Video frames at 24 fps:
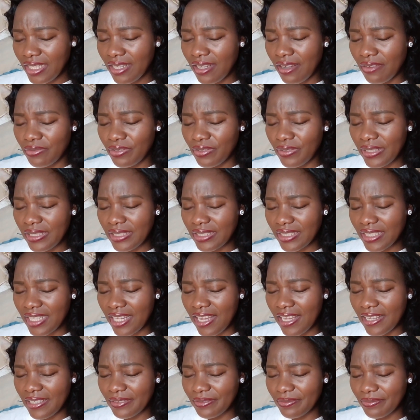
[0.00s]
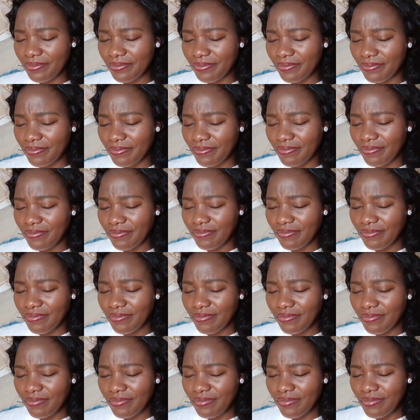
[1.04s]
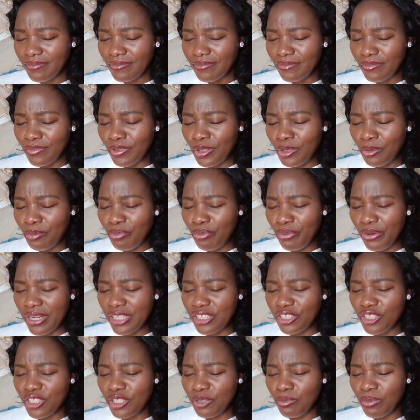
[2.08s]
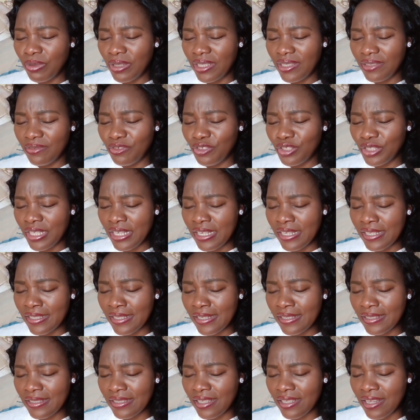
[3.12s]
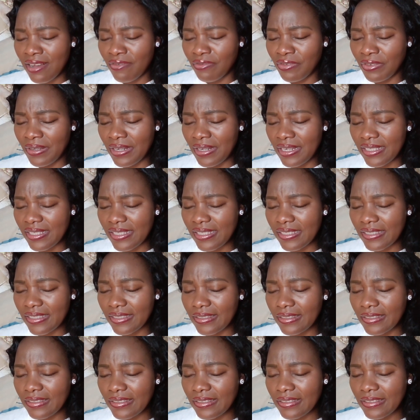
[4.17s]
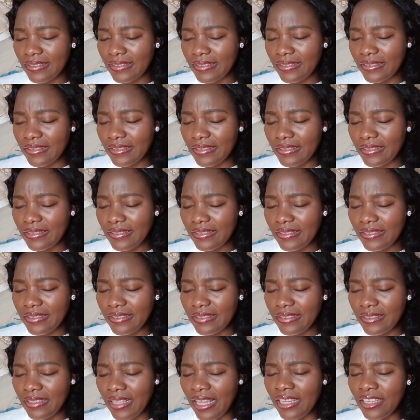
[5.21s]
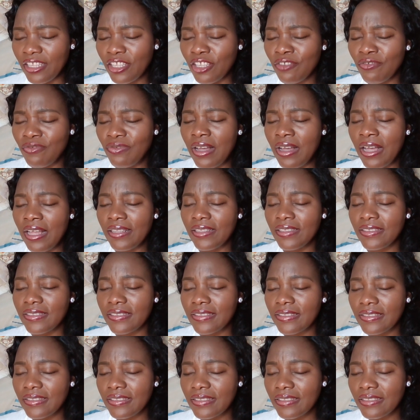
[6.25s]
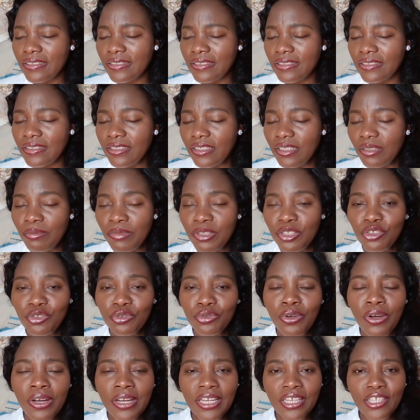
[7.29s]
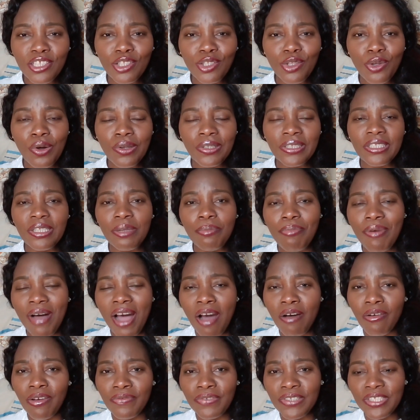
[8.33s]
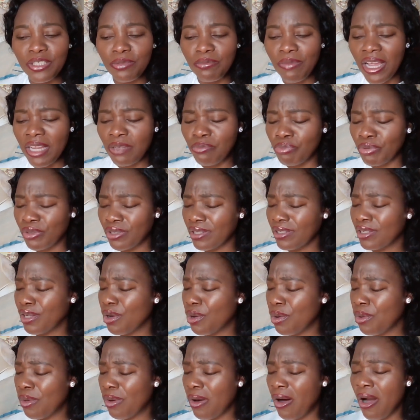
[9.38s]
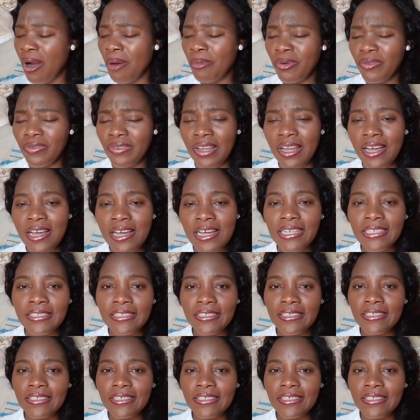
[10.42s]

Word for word: Cover us, God. With the precious blood of Jesus, cover us. Thank you, Father. Be strong in the Lord and the power of his might. Put on the whole arm of God.